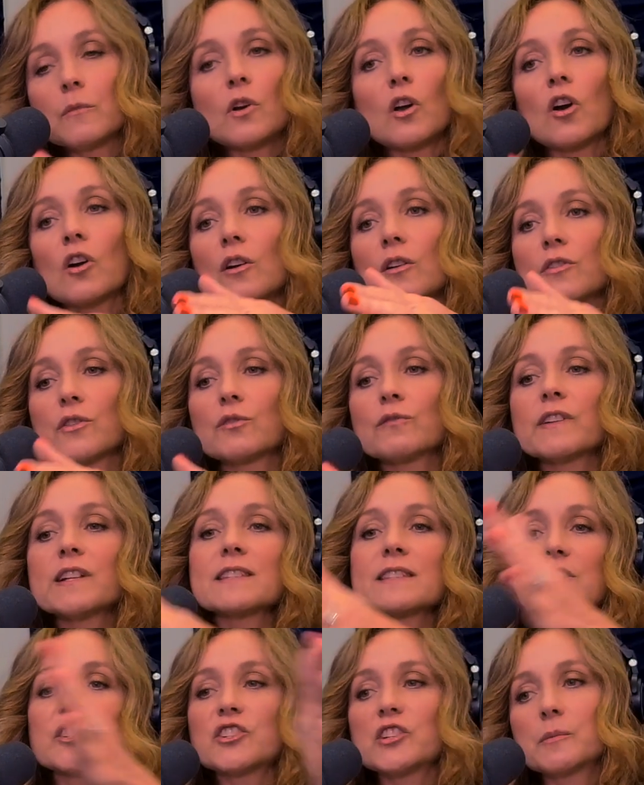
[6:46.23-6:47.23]
The
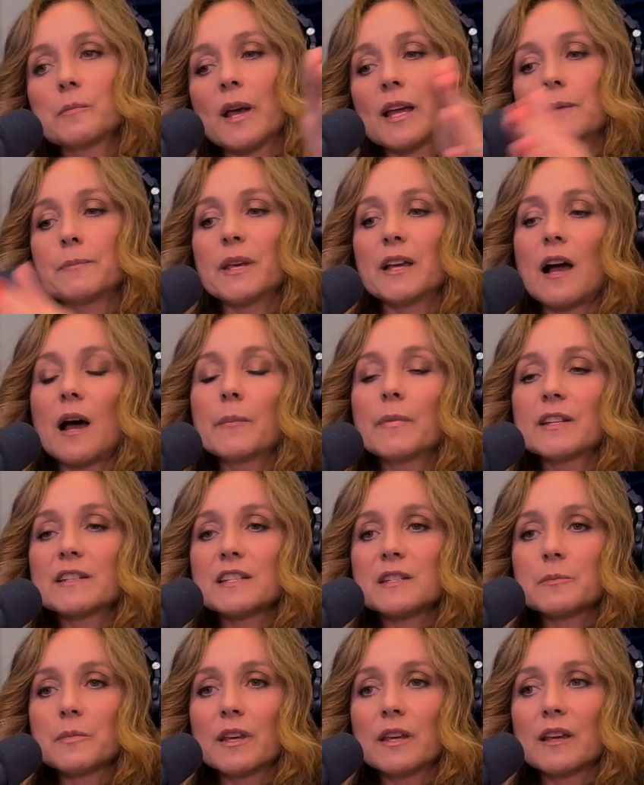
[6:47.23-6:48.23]
reason she might be coming
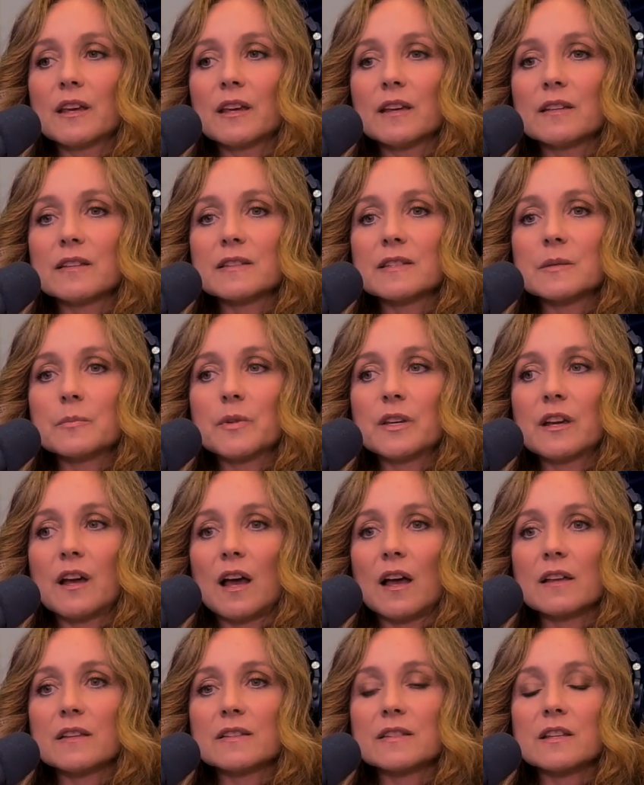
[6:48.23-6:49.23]
to me is
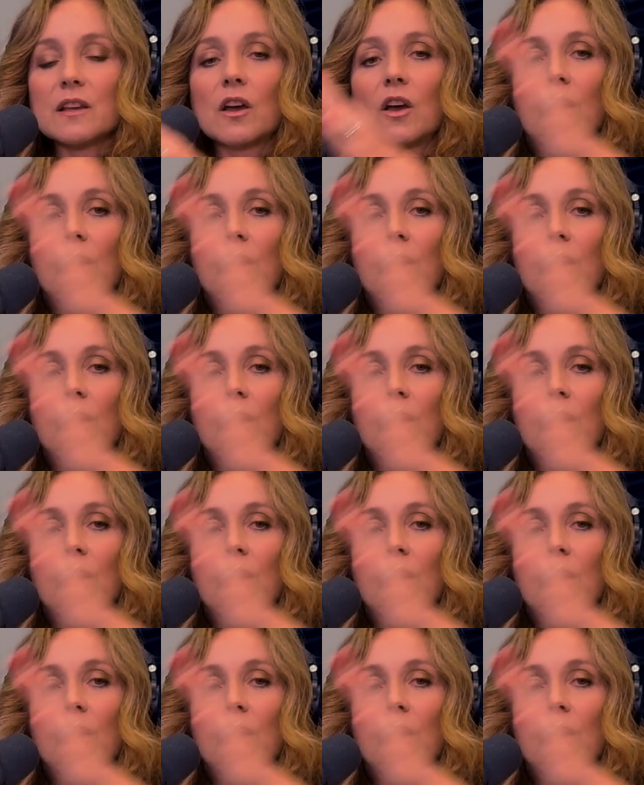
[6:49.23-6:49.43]
because,